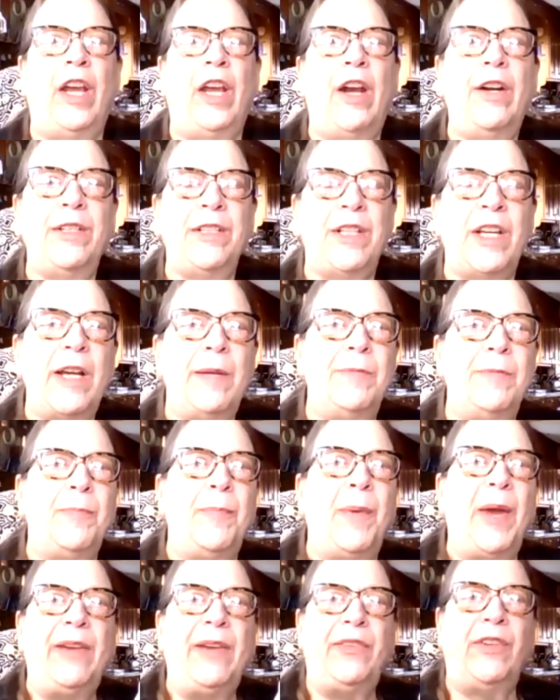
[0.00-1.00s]
daguerreotypes
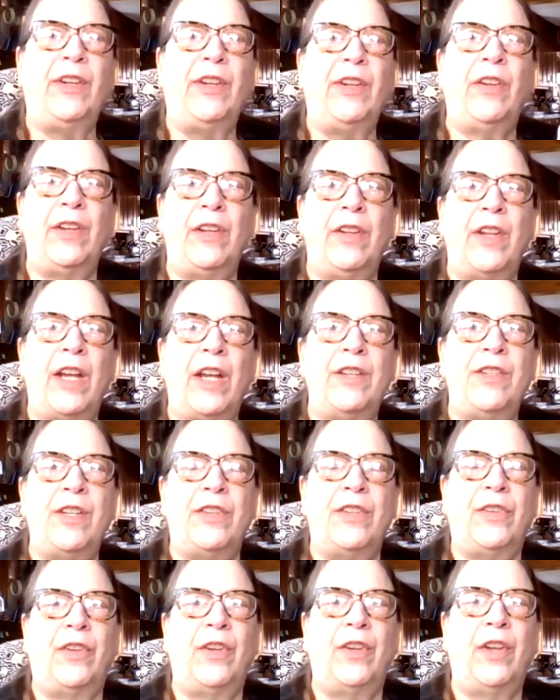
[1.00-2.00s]
basically they
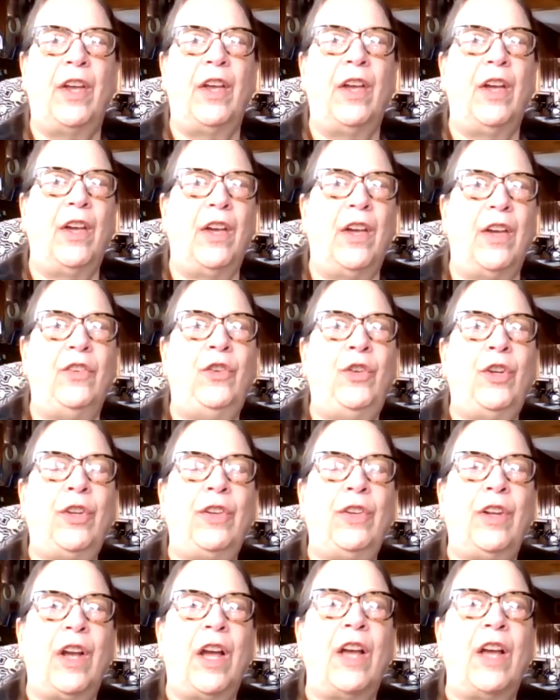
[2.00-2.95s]
just took